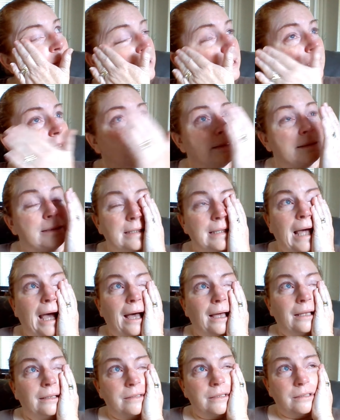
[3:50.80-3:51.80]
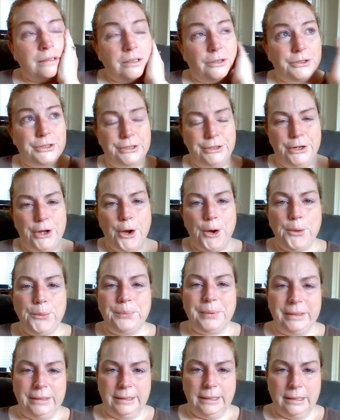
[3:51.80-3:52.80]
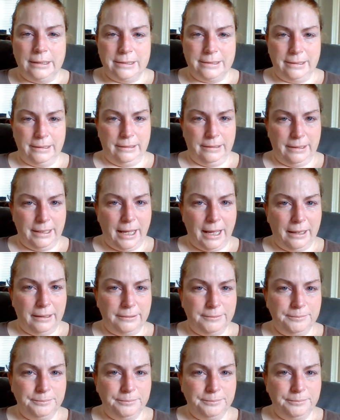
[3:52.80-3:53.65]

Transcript: Because there's an openness in that.